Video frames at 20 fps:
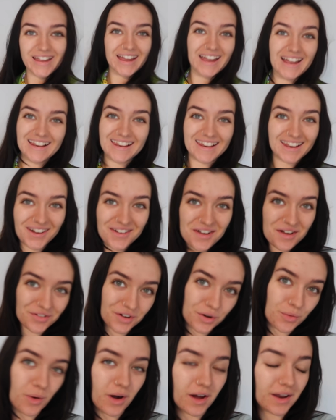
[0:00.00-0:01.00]
hello
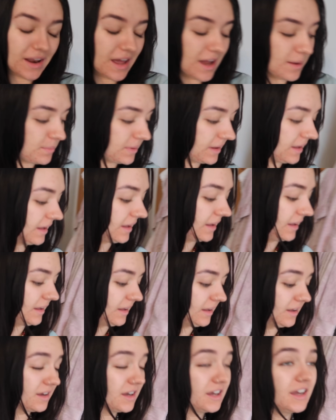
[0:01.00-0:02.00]
everyone
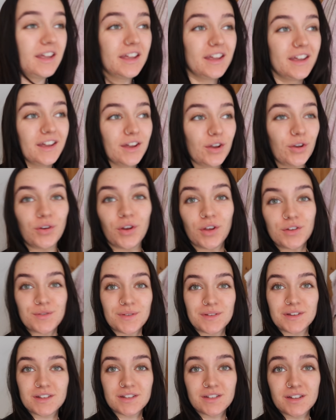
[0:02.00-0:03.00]
happy who knows
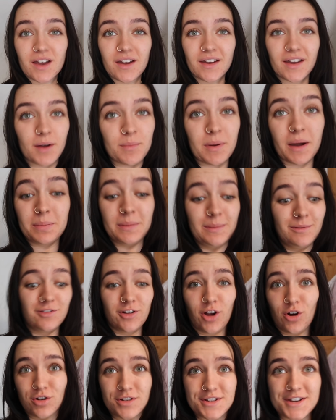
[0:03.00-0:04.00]
when this is going up happy
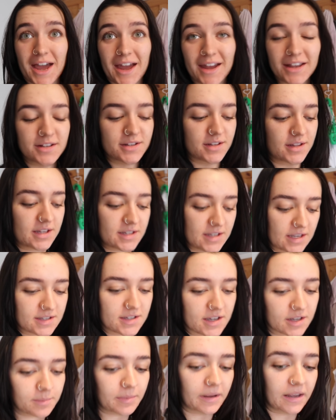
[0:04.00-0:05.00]
vlog day so this is
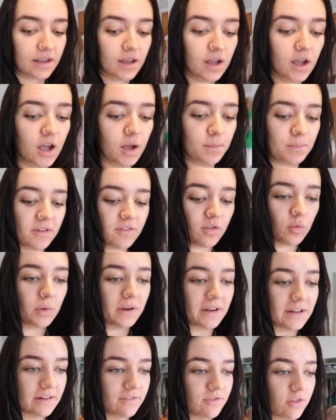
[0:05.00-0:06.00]
going to be a bit of a
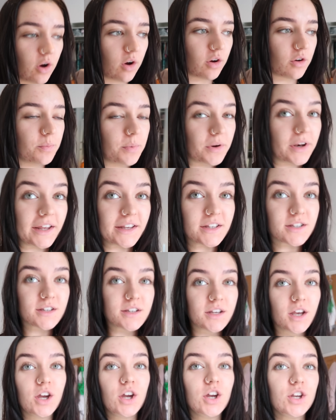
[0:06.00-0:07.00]
weekly vlog but
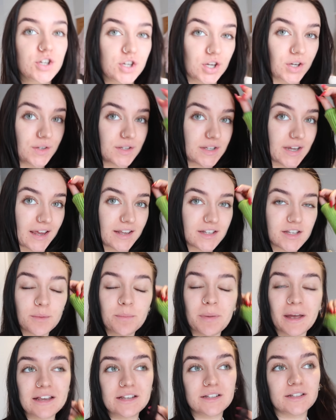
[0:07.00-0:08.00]
it's tuesday so
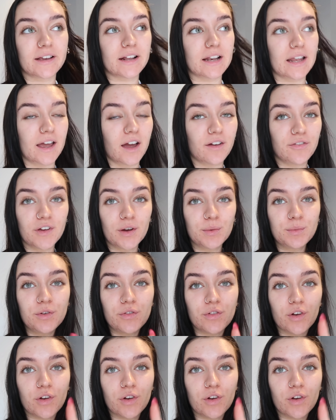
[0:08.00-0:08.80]
basically i filmed a